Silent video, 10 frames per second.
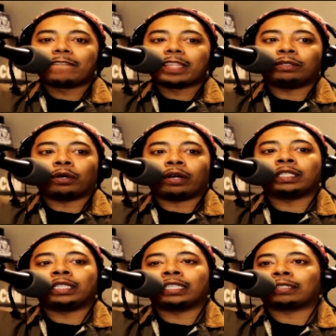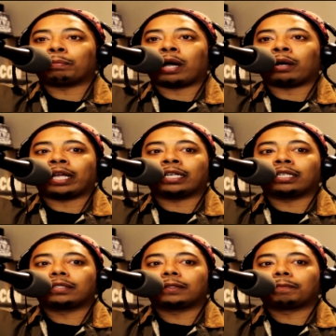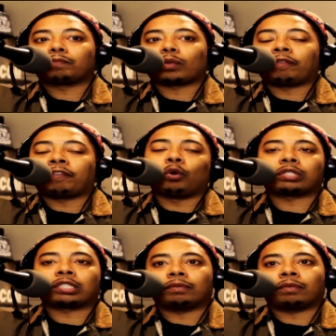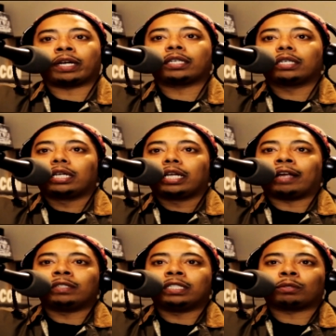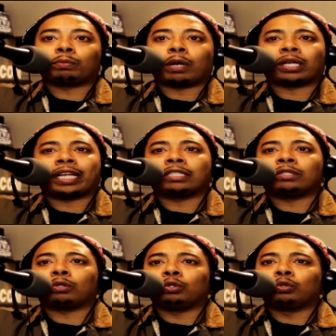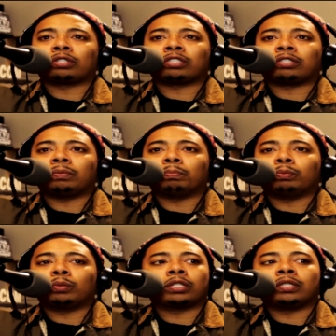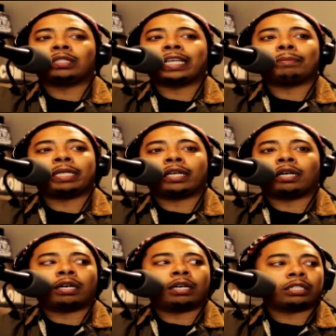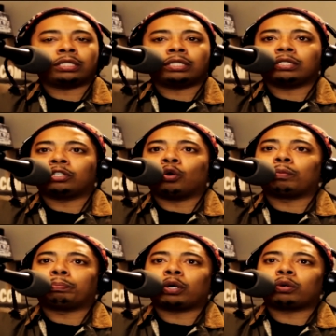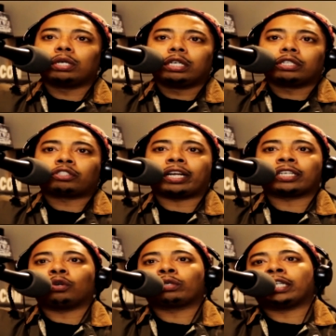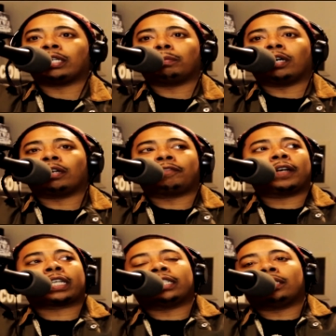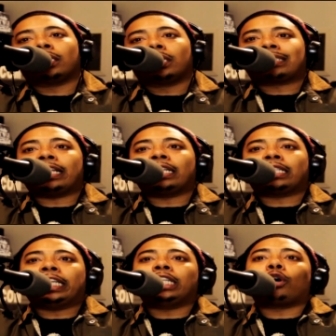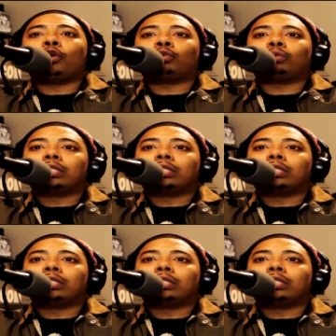you know, everything is about like, flossing, right? Everything is about like, you know, dudes is damn near uh, going broke trying to go get a, a, fucking 10 kilo